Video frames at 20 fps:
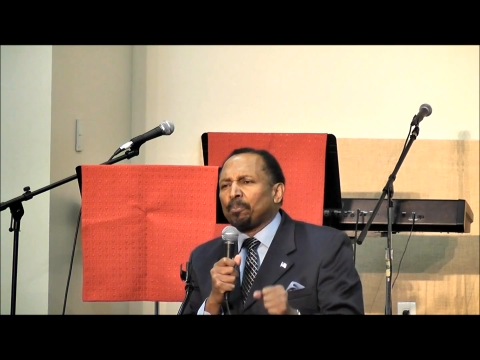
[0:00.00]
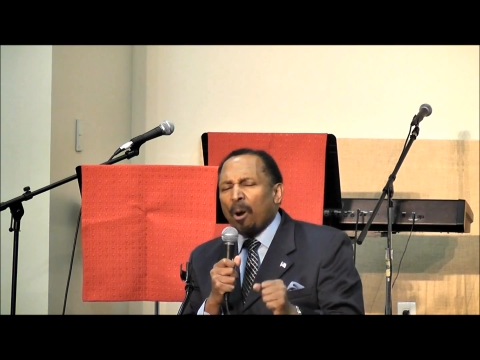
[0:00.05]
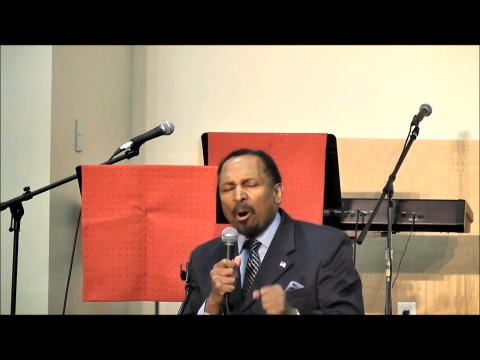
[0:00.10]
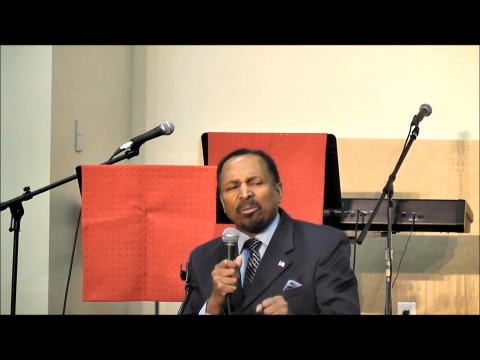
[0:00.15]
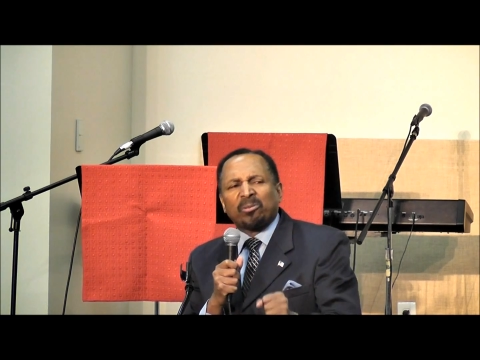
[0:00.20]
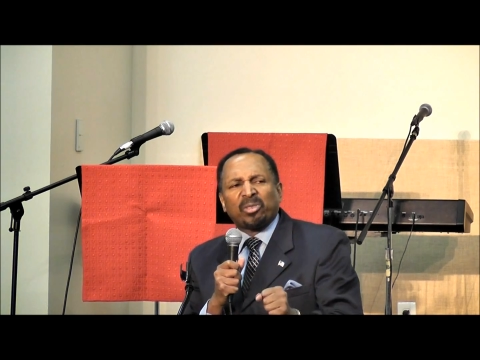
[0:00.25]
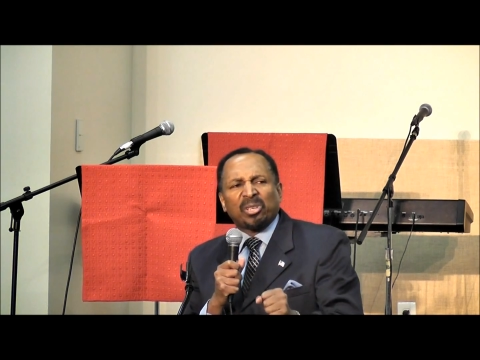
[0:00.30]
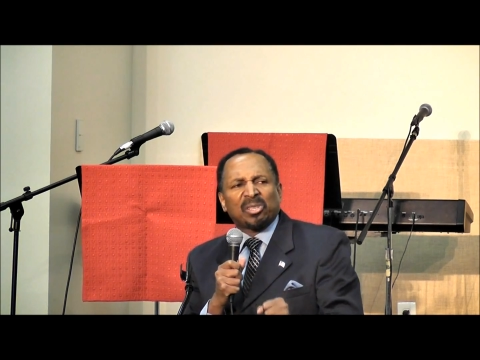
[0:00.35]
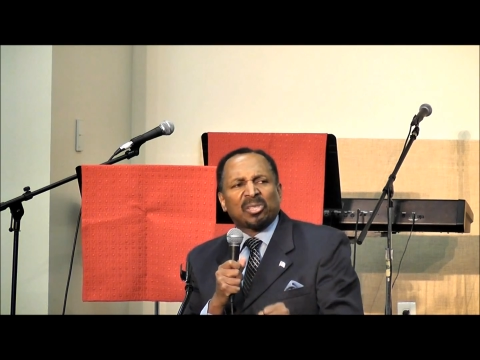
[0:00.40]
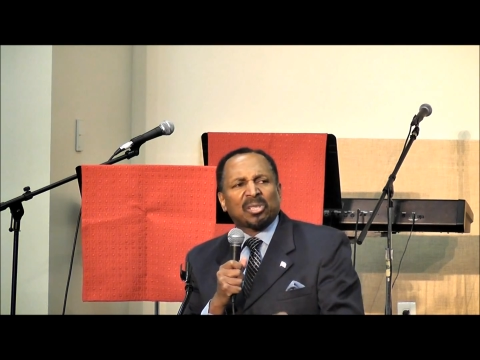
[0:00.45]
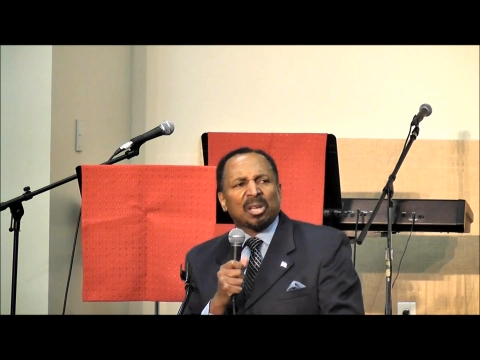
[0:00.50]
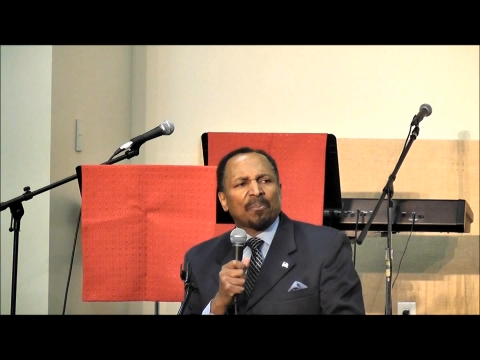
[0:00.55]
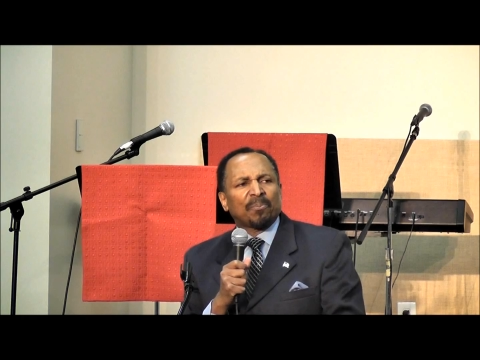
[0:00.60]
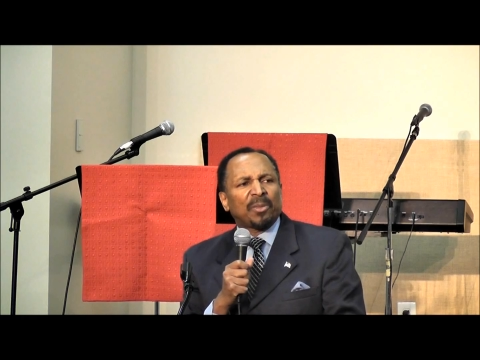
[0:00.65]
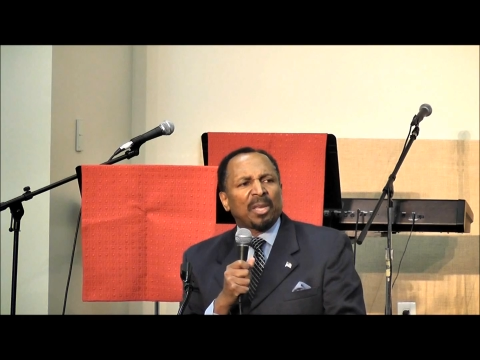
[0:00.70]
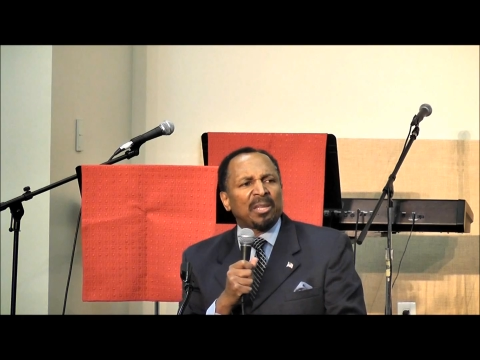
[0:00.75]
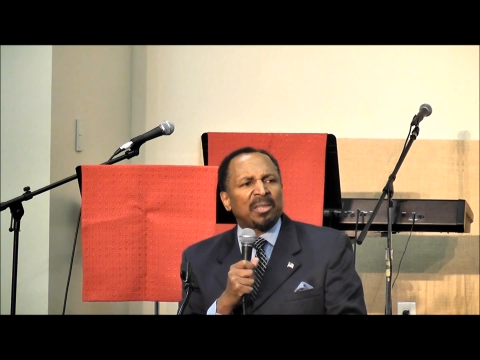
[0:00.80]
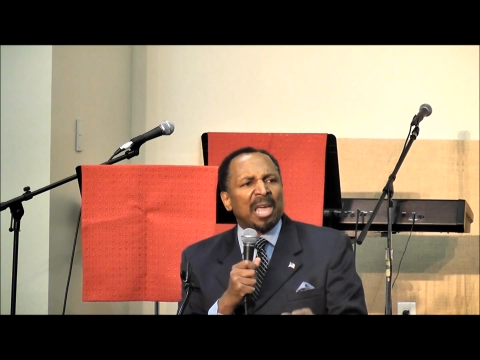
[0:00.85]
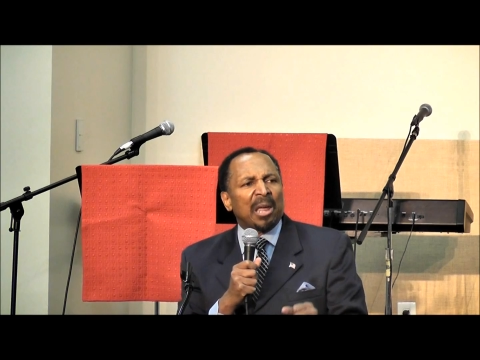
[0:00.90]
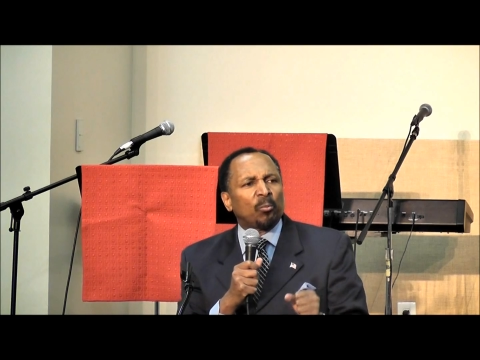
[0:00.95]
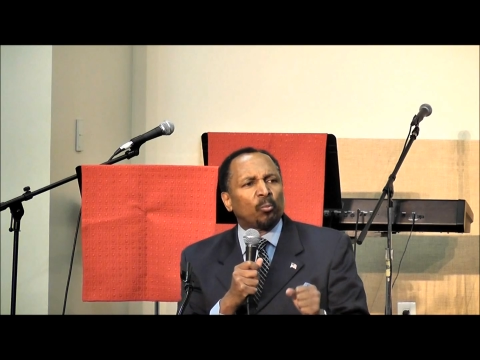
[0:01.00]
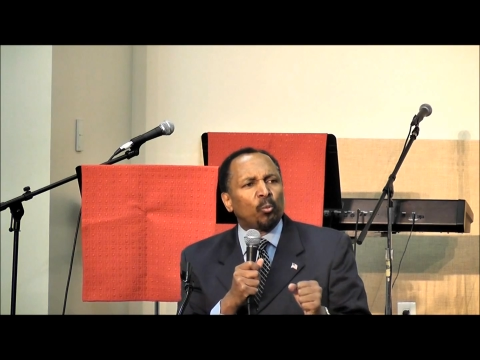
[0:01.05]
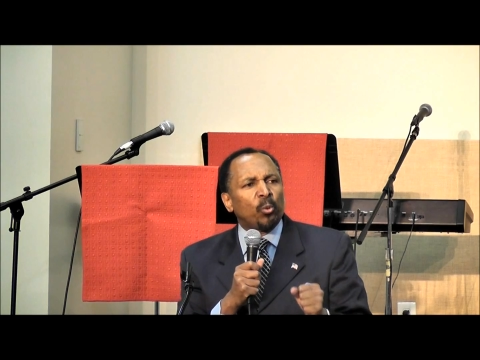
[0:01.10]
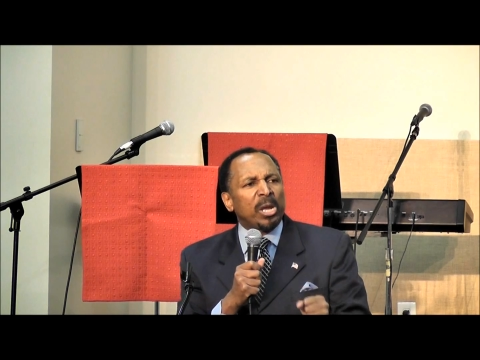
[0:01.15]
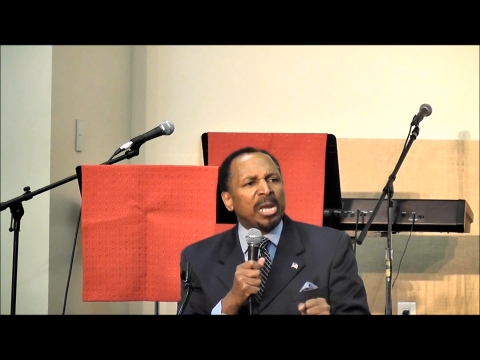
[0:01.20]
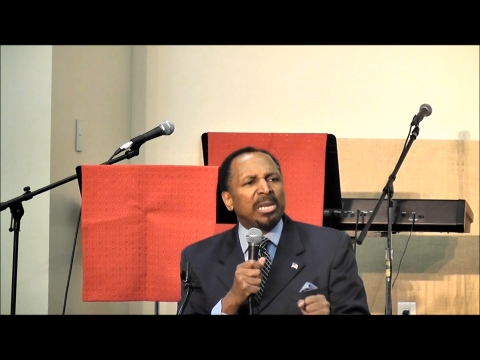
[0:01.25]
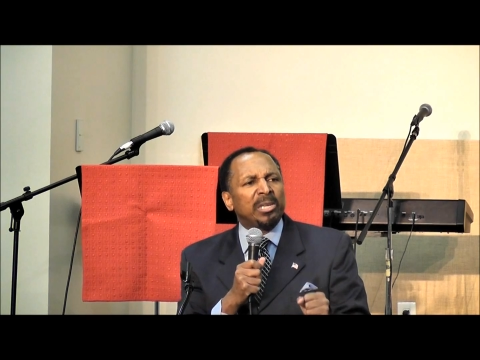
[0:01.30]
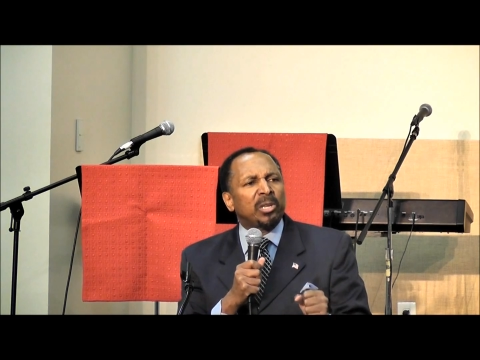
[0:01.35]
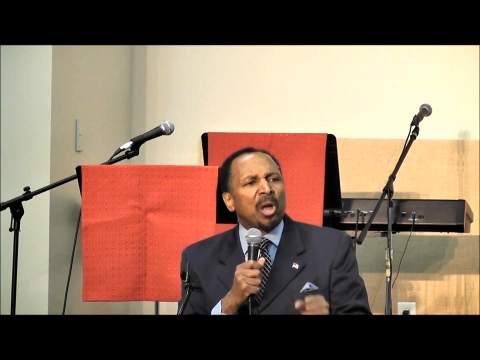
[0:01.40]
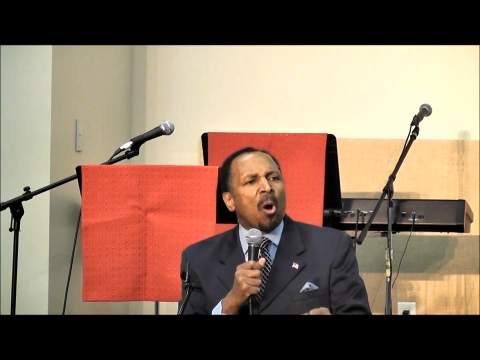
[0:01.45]
purchase something that
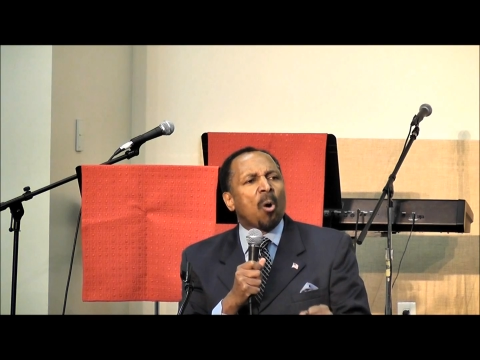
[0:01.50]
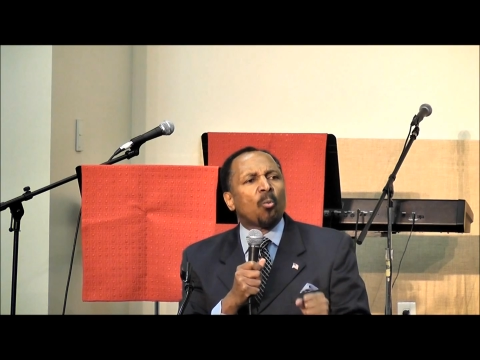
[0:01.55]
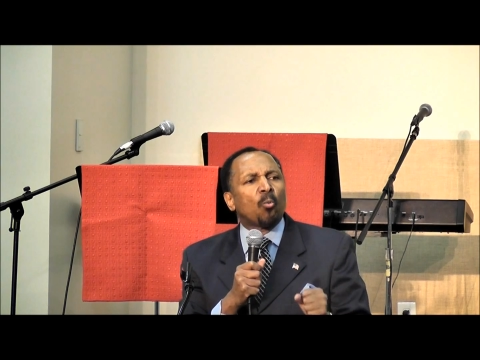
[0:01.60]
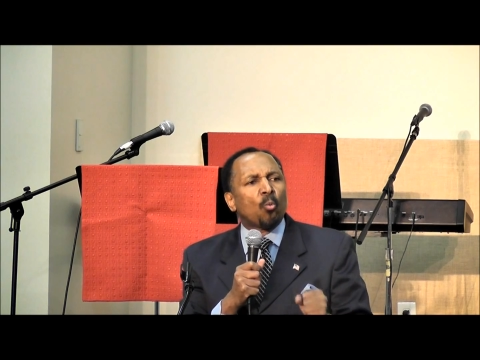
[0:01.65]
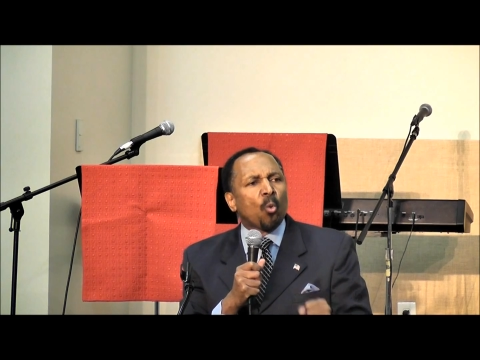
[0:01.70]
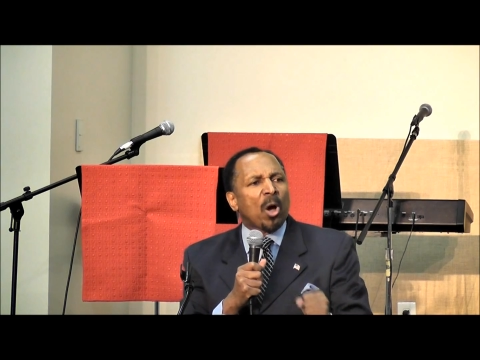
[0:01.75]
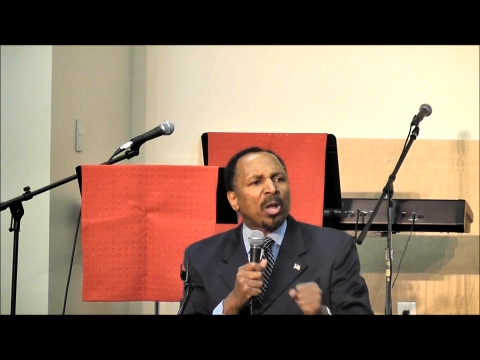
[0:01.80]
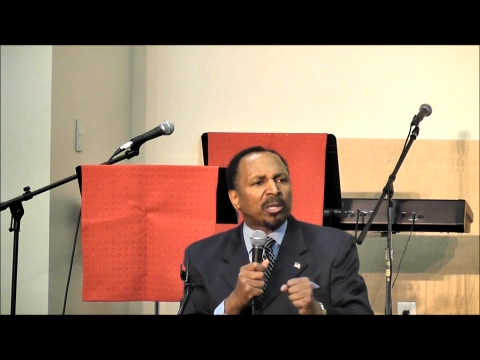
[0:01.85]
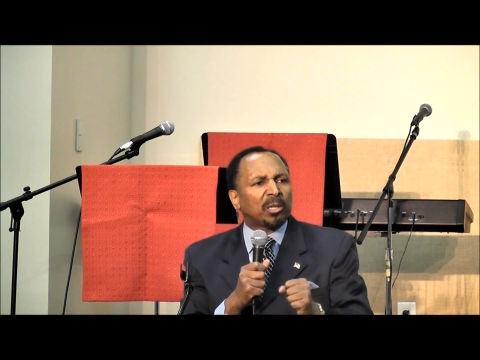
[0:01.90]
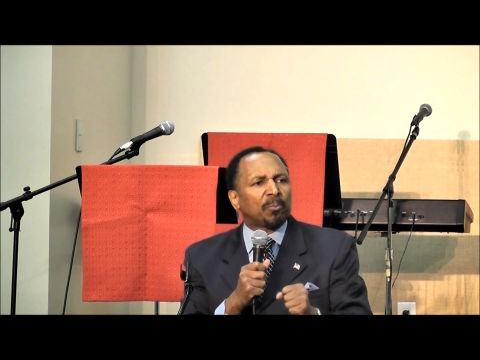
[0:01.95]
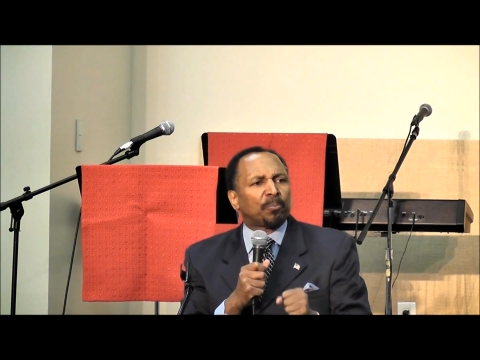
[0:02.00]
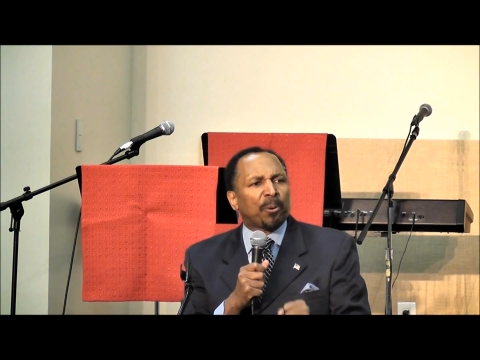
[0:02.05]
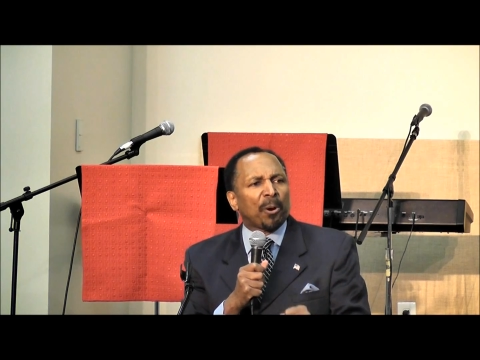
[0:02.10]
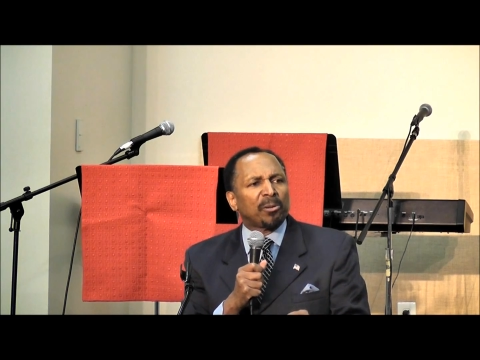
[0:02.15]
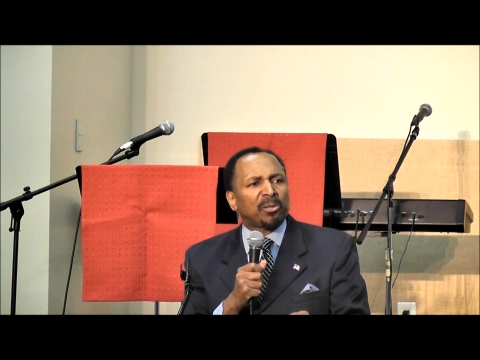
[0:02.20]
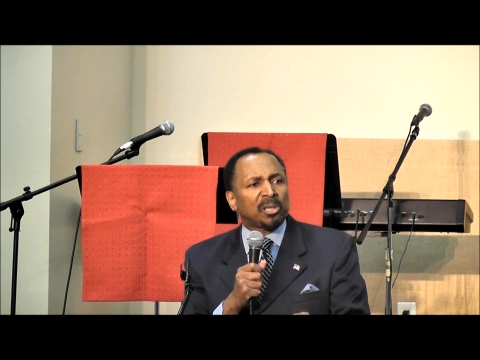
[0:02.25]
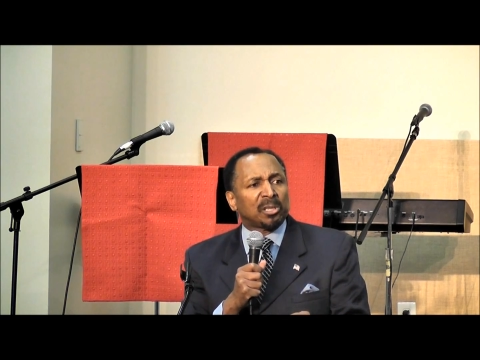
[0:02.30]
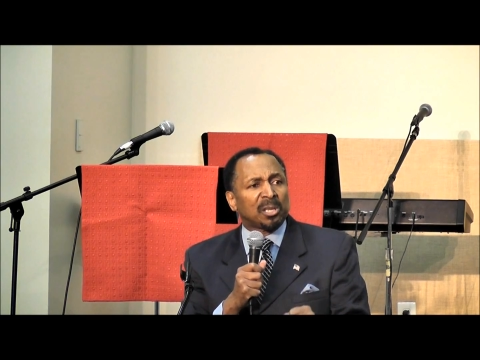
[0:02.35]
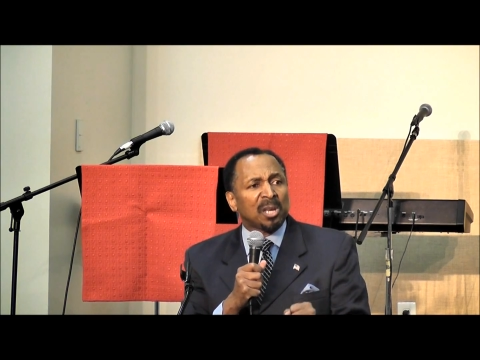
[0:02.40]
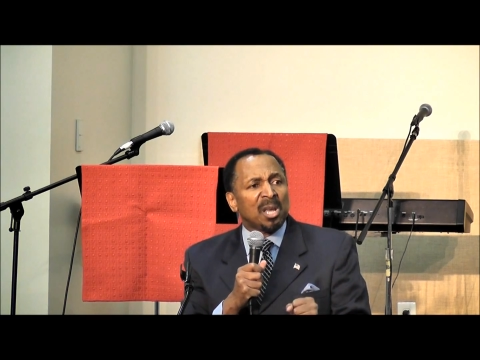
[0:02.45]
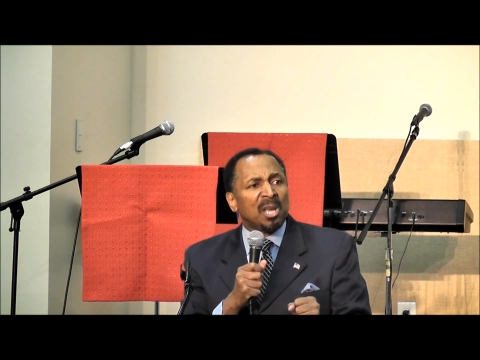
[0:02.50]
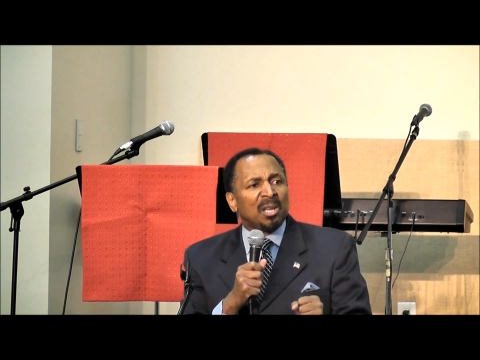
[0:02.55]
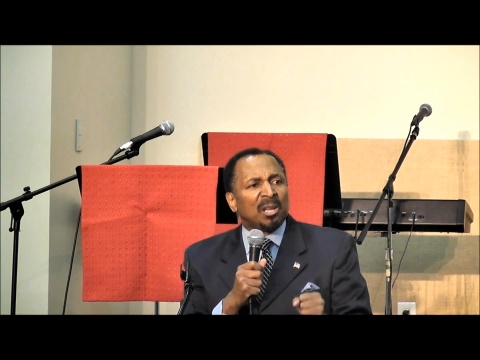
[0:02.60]
we don't want to purchase.